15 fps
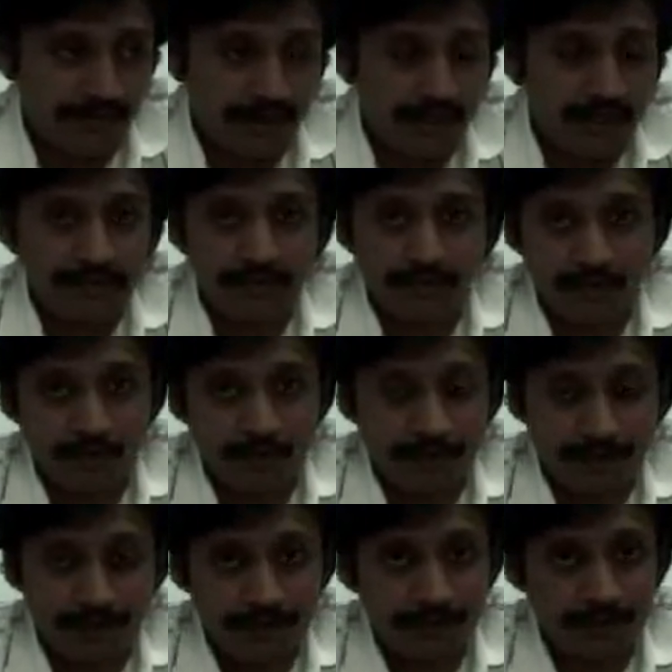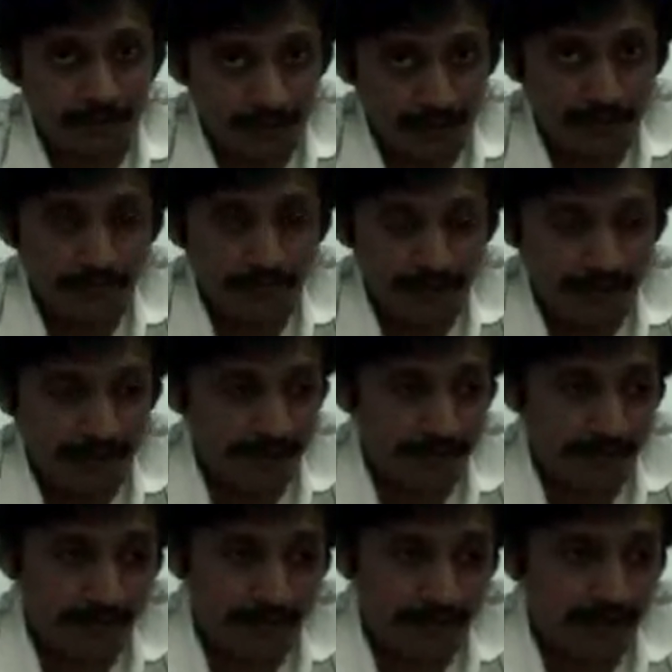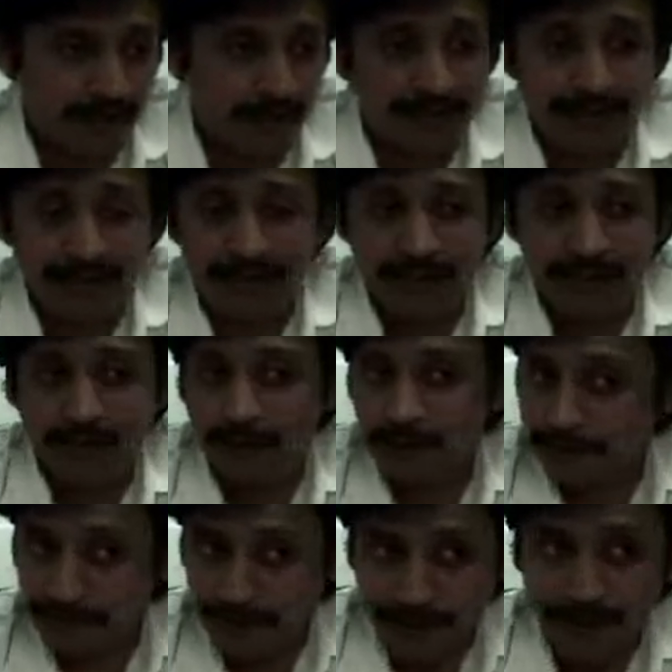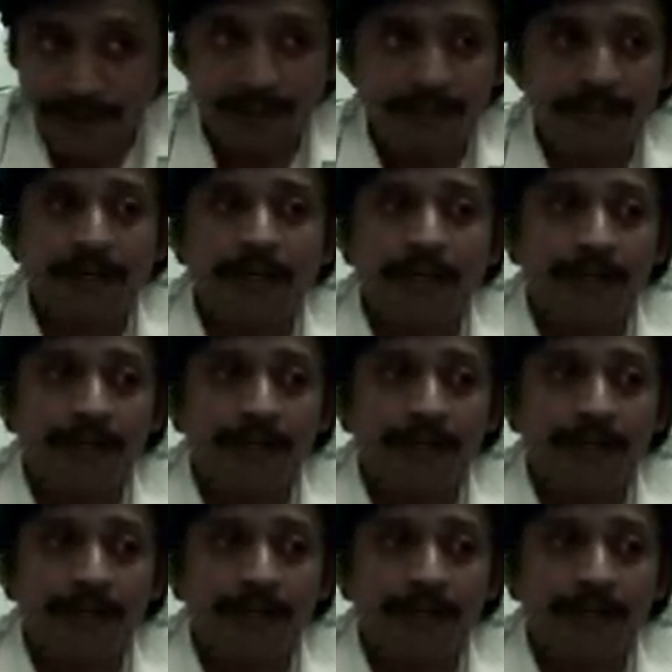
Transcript: I have a lot of witnesses to that meeting, and then again